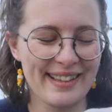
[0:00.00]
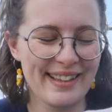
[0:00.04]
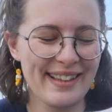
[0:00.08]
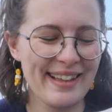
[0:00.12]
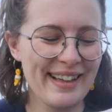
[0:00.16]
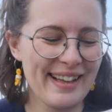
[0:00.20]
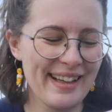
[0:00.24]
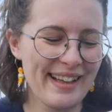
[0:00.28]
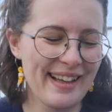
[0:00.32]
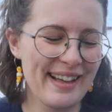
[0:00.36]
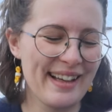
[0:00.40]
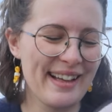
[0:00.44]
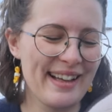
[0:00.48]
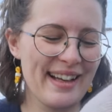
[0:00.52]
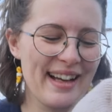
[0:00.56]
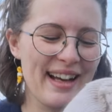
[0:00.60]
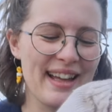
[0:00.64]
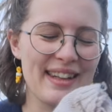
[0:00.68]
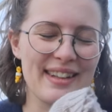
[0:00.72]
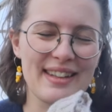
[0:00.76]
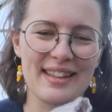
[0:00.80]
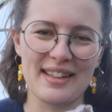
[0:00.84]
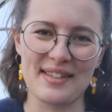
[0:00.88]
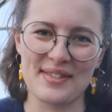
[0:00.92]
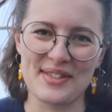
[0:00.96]
and
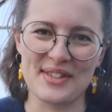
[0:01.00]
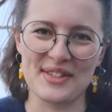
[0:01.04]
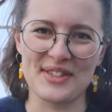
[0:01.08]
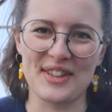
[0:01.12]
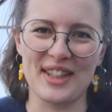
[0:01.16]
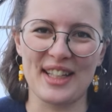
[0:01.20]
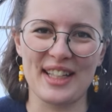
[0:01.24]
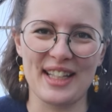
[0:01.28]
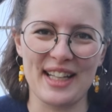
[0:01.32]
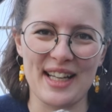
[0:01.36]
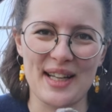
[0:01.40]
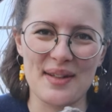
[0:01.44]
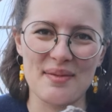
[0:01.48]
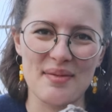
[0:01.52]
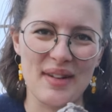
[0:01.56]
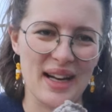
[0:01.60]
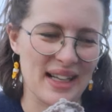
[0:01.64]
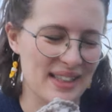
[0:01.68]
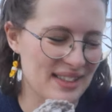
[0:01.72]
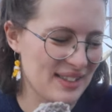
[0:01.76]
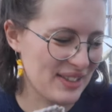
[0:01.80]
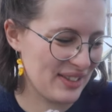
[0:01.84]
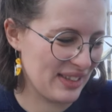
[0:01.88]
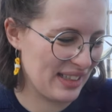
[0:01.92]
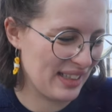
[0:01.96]
then I'm soon gonna get
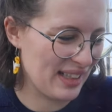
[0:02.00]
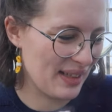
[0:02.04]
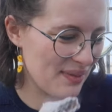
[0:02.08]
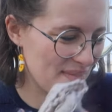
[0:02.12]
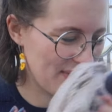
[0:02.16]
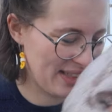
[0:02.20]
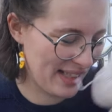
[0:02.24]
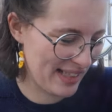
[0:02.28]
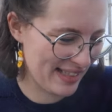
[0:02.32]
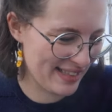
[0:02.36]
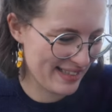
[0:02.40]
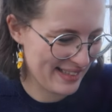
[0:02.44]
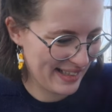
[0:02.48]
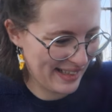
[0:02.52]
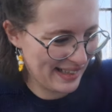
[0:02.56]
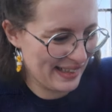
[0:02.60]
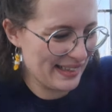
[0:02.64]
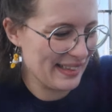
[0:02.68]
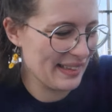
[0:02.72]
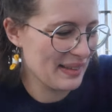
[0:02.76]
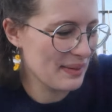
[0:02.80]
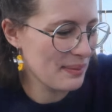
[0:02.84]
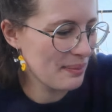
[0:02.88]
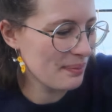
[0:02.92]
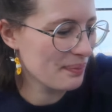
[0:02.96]
back to it I'm really
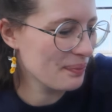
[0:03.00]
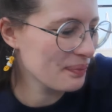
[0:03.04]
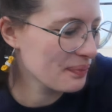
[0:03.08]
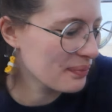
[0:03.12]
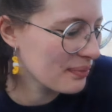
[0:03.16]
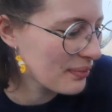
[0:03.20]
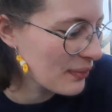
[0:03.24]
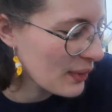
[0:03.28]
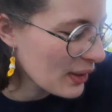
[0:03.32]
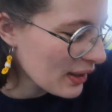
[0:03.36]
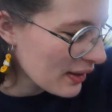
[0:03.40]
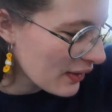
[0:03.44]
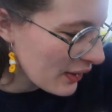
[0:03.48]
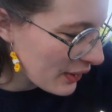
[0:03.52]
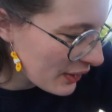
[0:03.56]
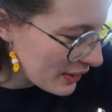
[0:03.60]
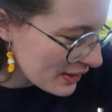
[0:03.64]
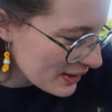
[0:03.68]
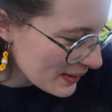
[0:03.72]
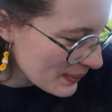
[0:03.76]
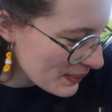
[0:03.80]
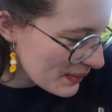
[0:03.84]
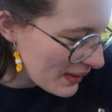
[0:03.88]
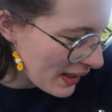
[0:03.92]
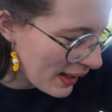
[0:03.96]
excited there
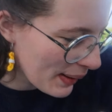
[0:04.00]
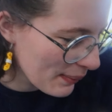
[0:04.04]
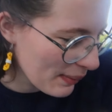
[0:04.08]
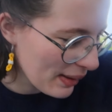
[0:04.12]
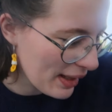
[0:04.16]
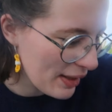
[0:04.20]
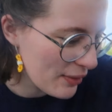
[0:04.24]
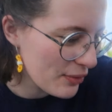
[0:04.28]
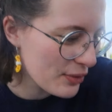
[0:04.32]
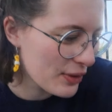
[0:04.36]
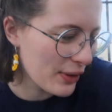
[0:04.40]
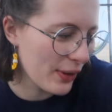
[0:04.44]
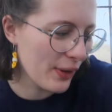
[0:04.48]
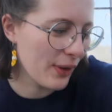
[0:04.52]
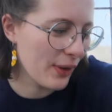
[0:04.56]
is some time left